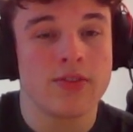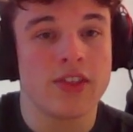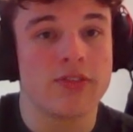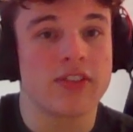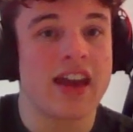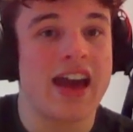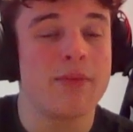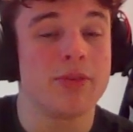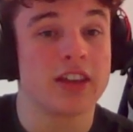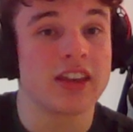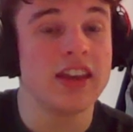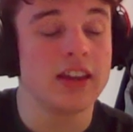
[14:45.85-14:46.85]
they've kept the
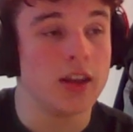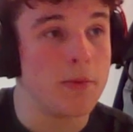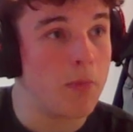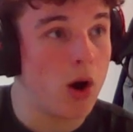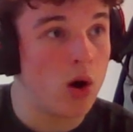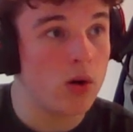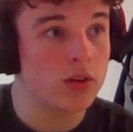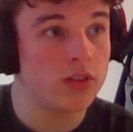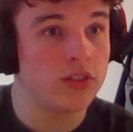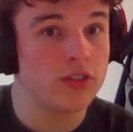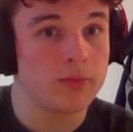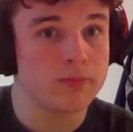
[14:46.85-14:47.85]
king in a
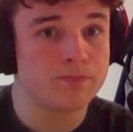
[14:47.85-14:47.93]
box